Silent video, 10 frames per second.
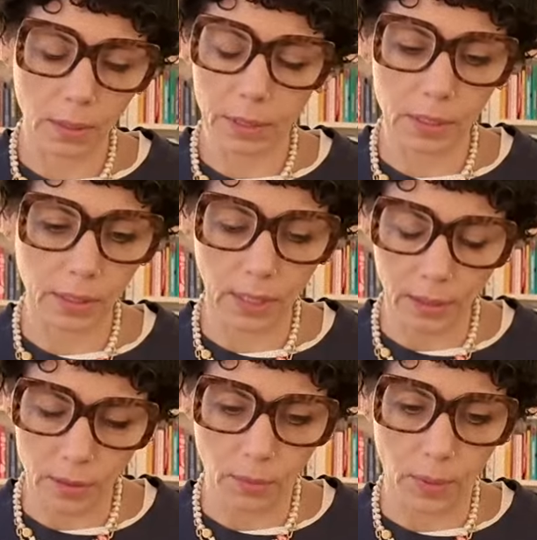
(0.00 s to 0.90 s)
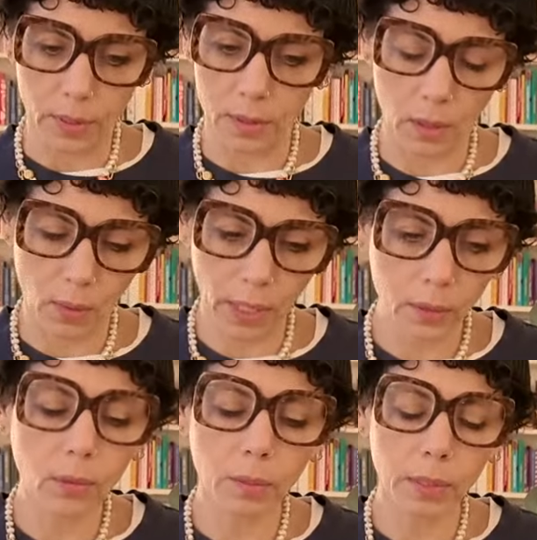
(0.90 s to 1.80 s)
get into it. So I
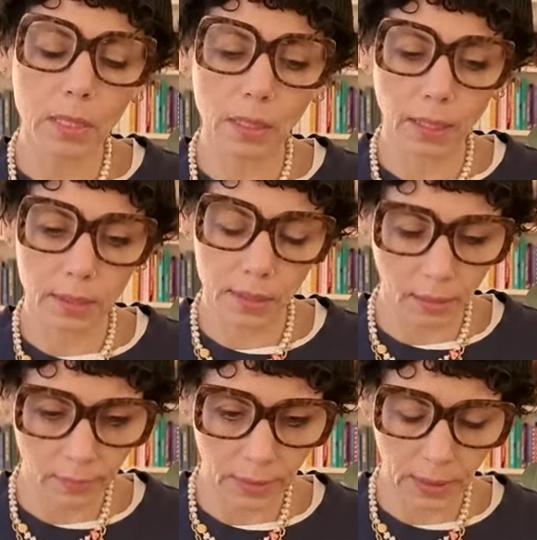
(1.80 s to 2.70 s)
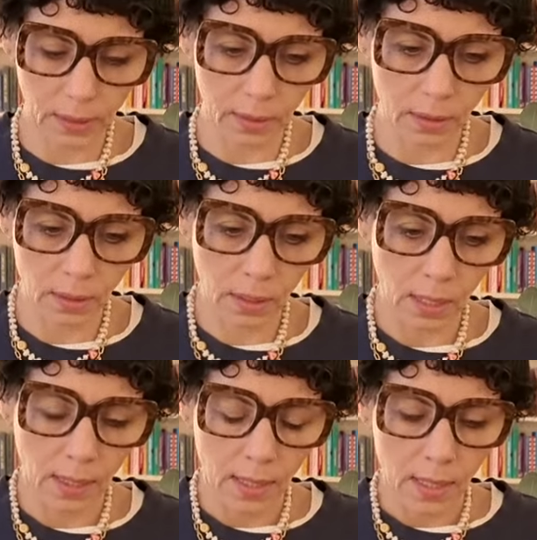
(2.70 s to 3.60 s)
grew up in the late 70s
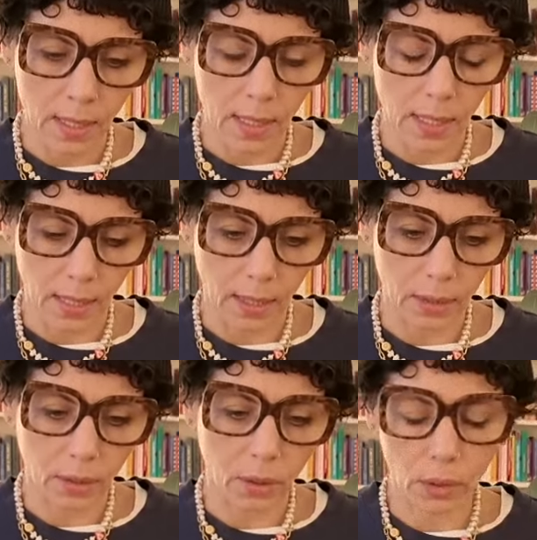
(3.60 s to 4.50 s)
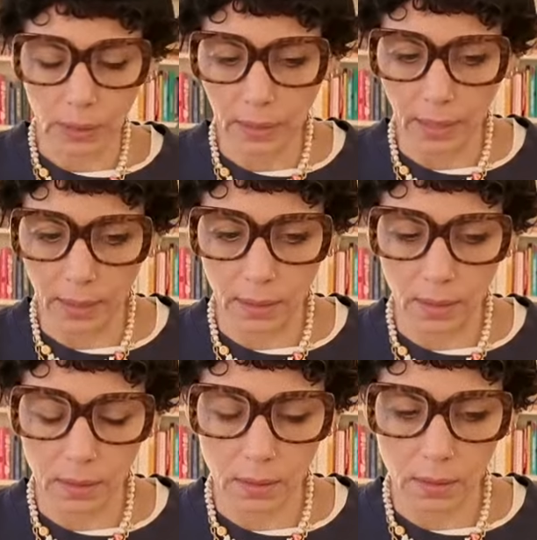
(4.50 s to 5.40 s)
and early
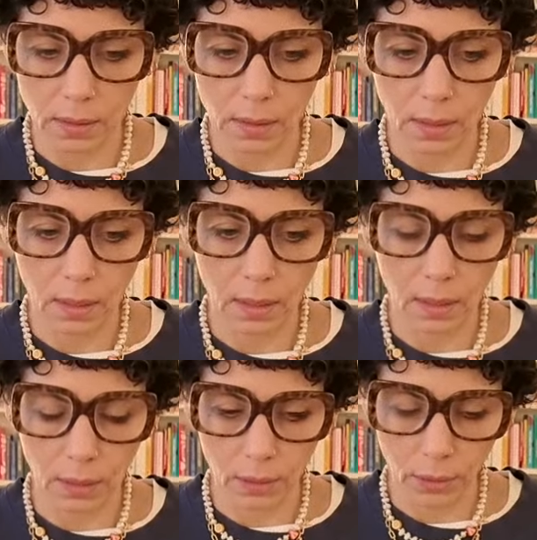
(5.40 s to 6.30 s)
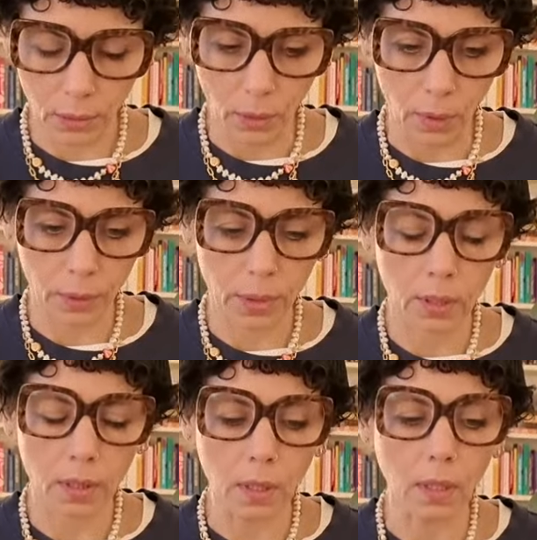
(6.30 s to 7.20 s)
80s in New York,
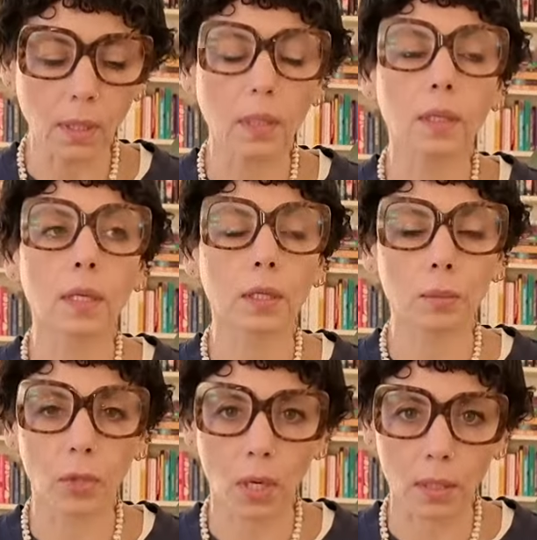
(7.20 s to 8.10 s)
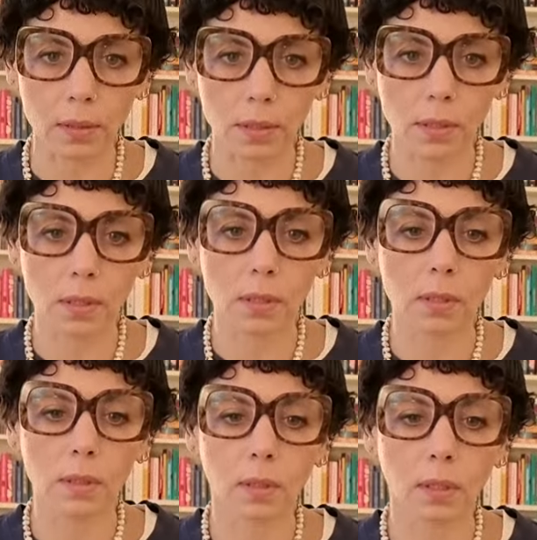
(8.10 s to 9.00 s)
in the Bronx,
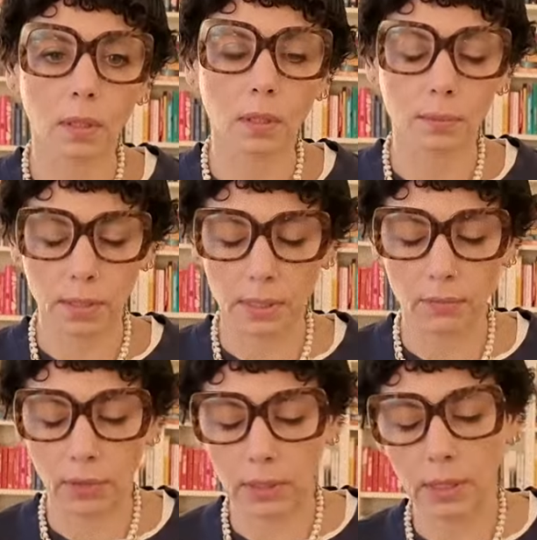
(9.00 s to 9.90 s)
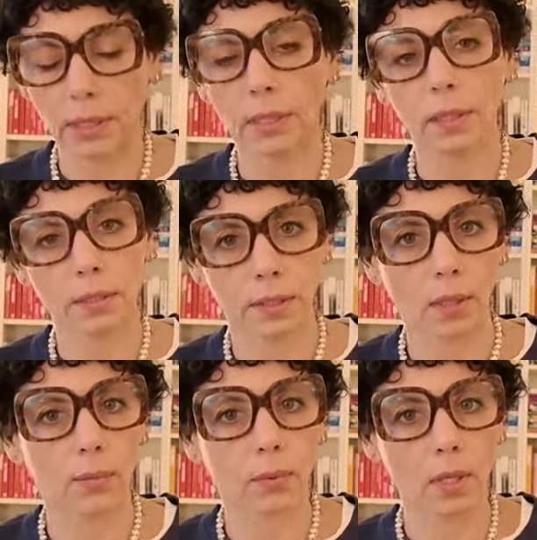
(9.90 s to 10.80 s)
specifically in the
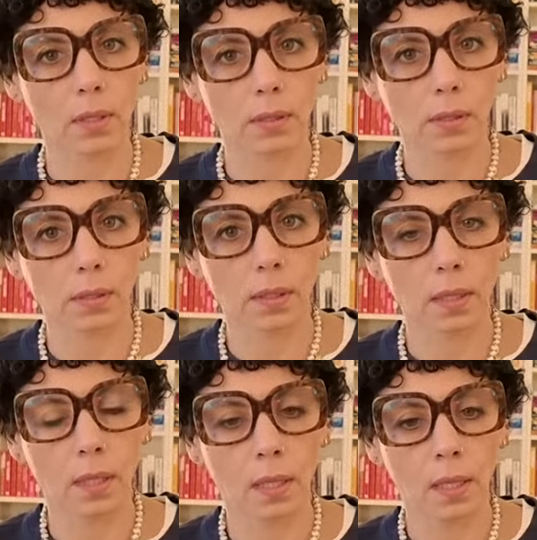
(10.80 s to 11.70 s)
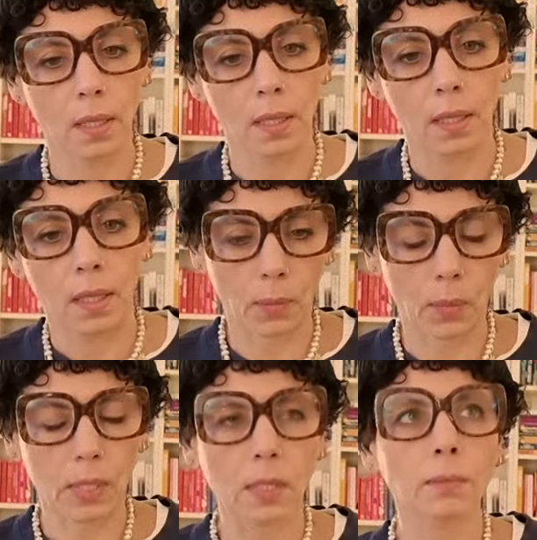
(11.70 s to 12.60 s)
South Bronx.
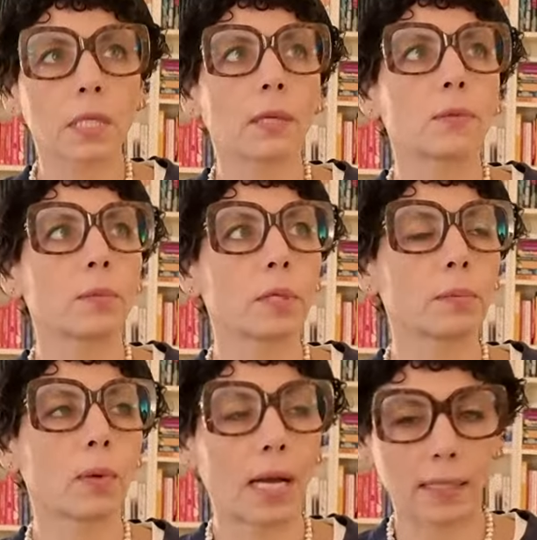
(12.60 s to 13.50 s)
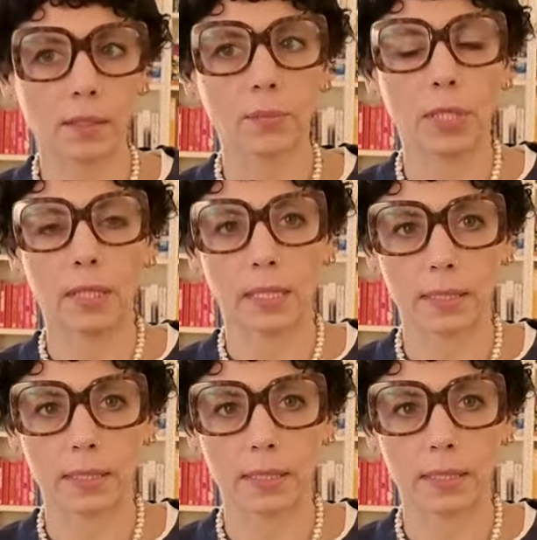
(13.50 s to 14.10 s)
Sometimes when people ask me and I